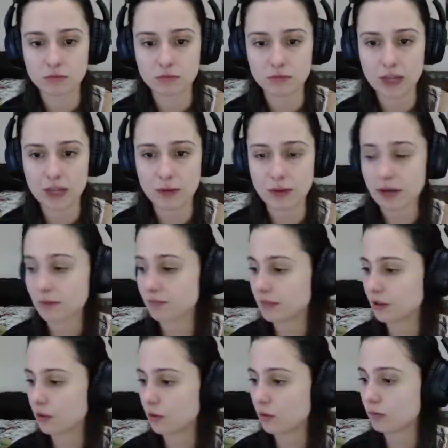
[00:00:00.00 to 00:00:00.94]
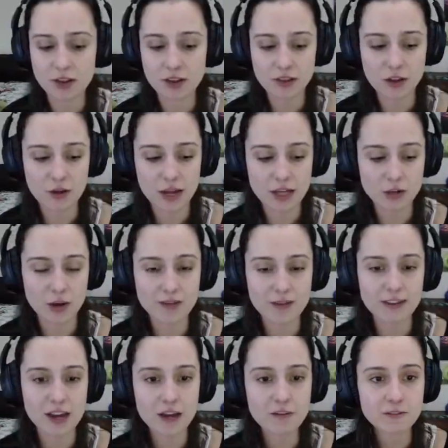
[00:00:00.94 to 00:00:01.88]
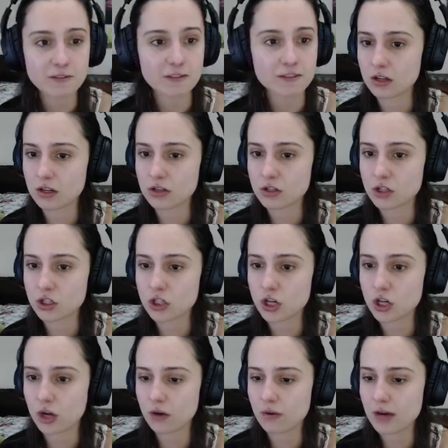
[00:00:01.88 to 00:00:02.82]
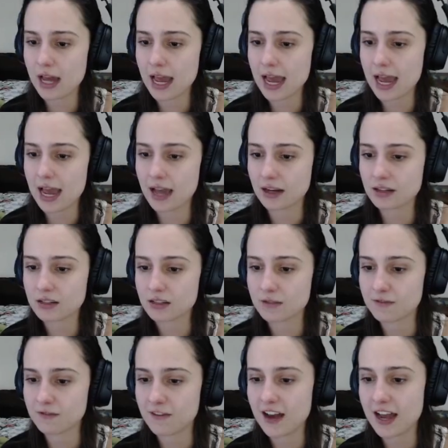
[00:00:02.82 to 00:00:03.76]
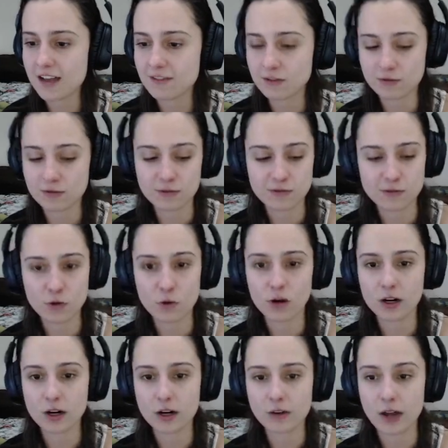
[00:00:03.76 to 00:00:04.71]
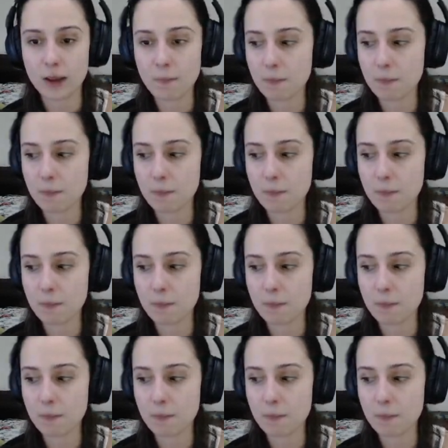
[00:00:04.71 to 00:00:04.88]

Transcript: There we go. Cool. Okay, do I have enough? Stone axe. Five and four. Okay.